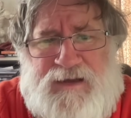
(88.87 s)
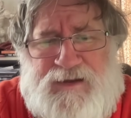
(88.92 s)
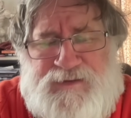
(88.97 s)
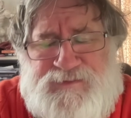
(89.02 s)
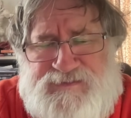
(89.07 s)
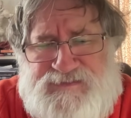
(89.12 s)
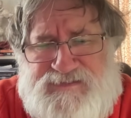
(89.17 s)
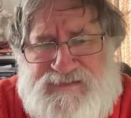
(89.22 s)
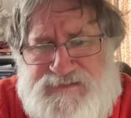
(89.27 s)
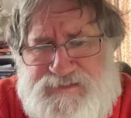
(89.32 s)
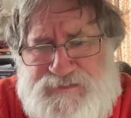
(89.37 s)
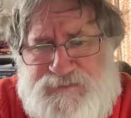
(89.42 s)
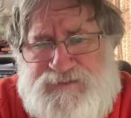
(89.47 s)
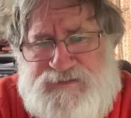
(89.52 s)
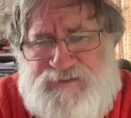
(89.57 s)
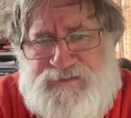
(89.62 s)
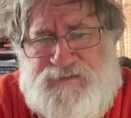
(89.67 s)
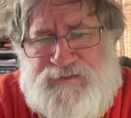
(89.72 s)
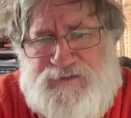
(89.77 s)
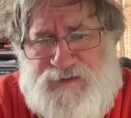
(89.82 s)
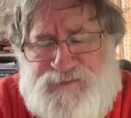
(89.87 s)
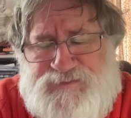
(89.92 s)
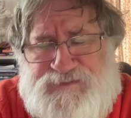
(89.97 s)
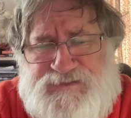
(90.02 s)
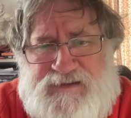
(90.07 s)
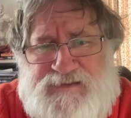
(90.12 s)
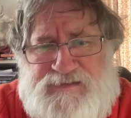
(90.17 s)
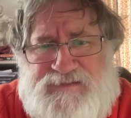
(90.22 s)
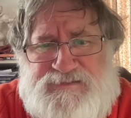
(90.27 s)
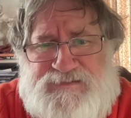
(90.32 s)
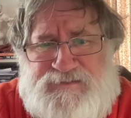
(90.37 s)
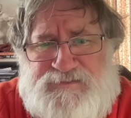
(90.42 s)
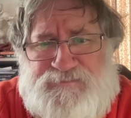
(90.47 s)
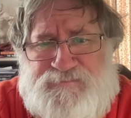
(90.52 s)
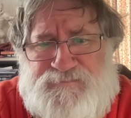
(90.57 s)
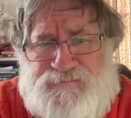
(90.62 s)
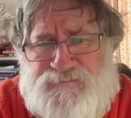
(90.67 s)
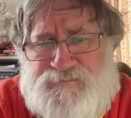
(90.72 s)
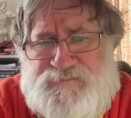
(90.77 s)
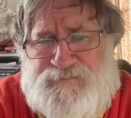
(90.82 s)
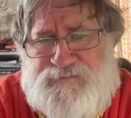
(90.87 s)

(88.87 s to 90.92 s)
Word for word: understood in the context of